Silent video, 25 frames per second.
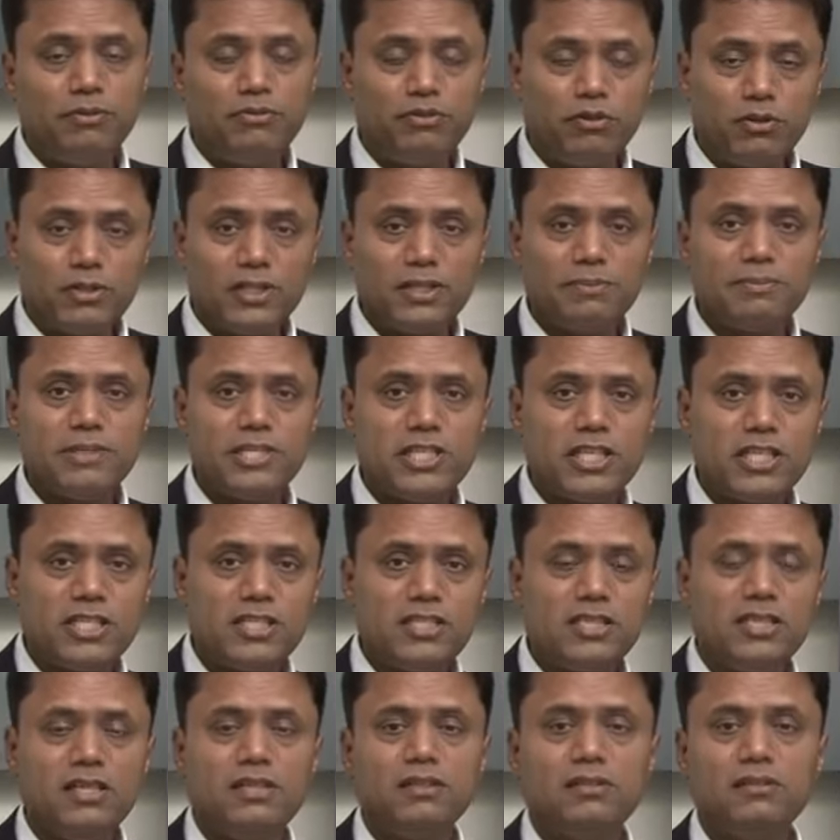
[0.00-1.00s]
before the
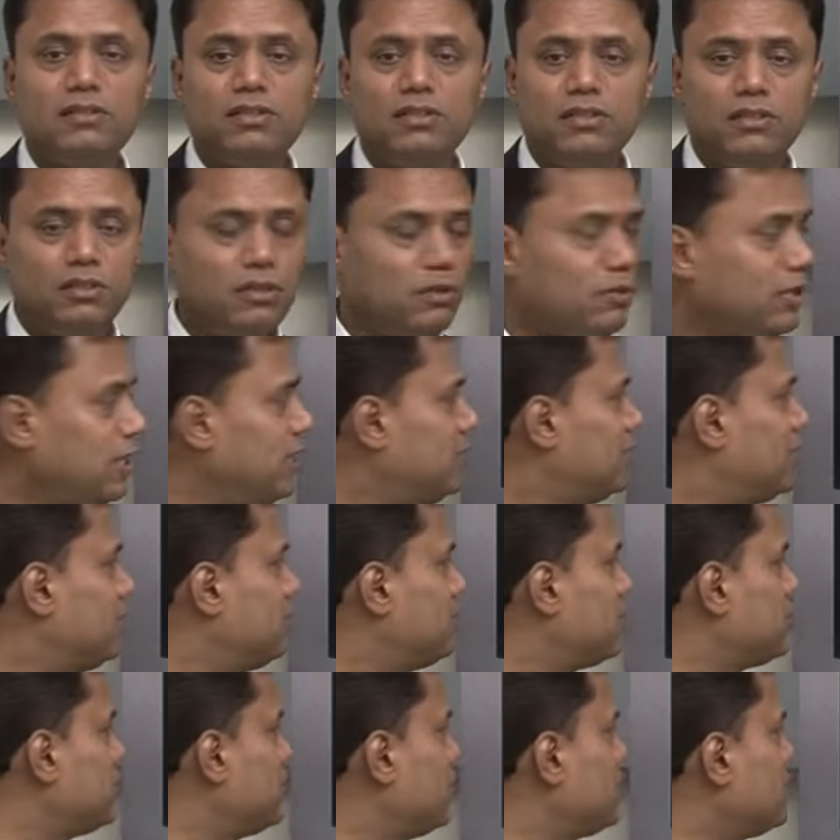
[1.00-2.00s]
emergency, during the
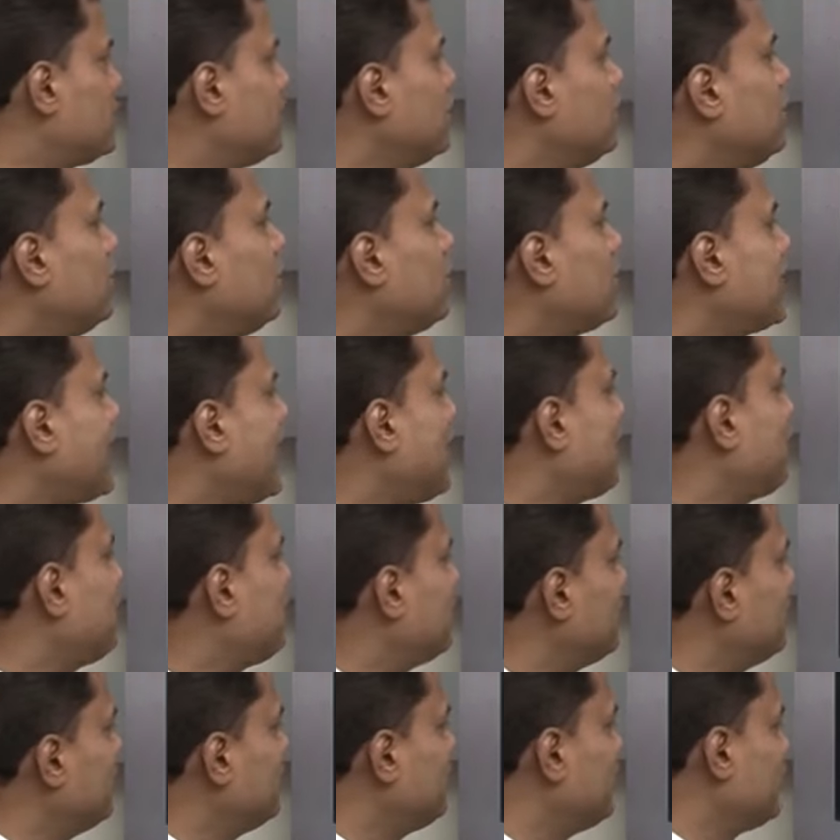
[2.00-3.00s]
emergency, or
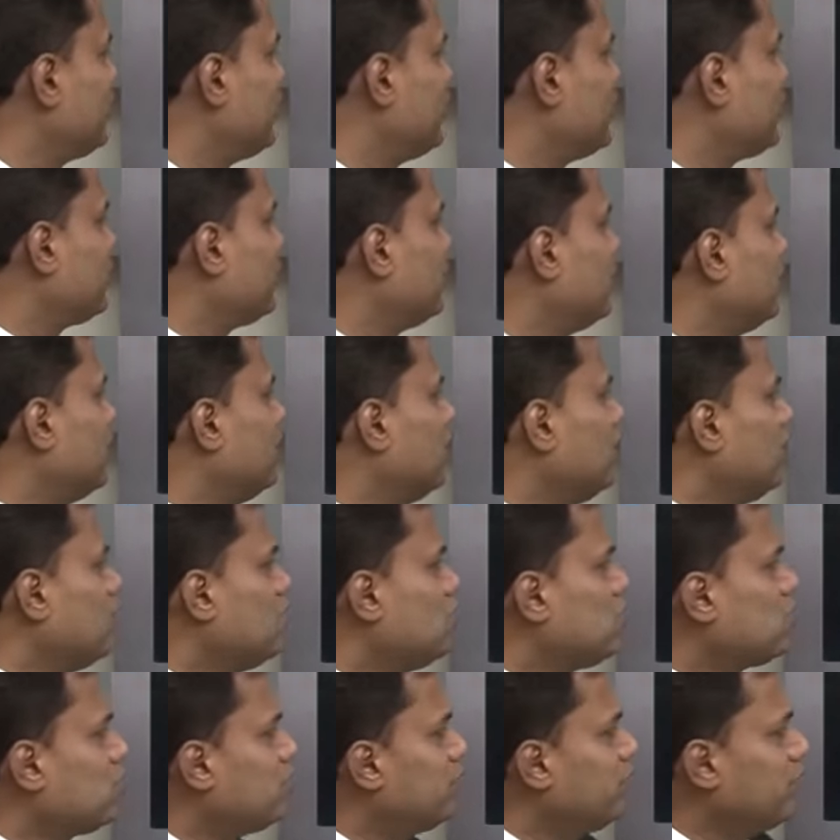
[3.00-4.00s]
after the emergency.
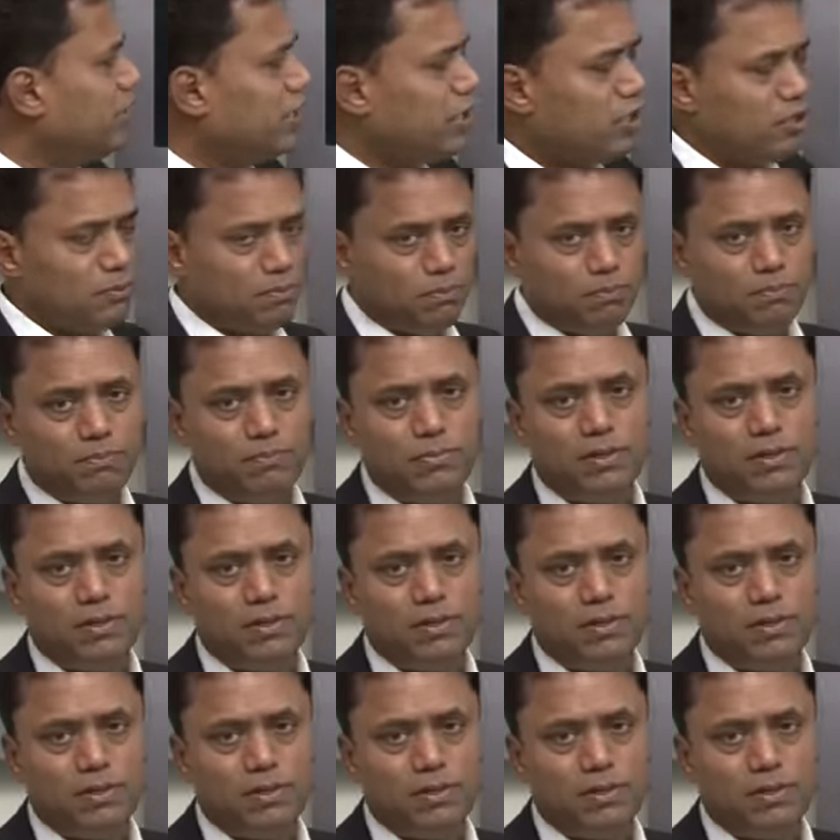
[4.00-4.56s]
So we need to,